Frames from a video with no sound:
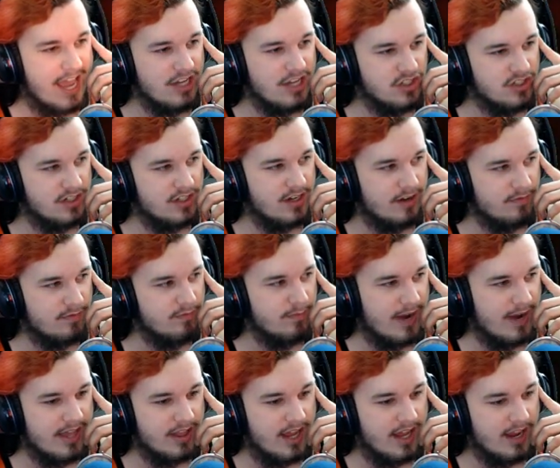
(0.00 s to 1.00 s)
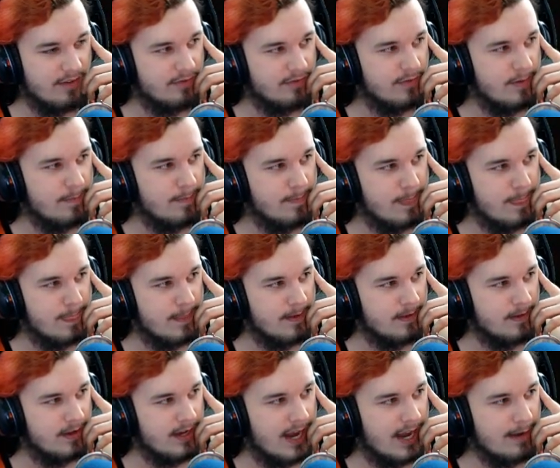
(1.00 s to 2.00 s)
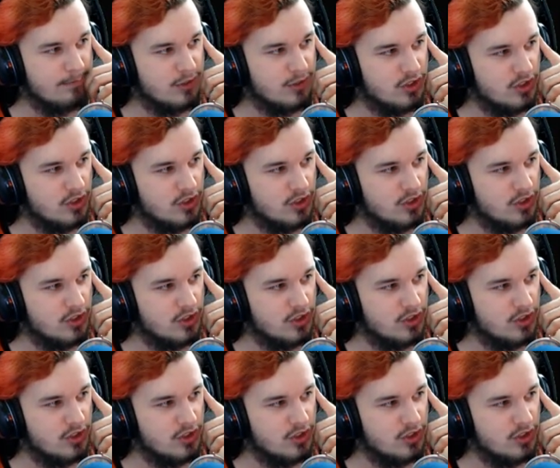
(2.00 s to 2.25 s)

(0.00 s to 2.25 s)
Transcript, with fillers: edge of my life. I'm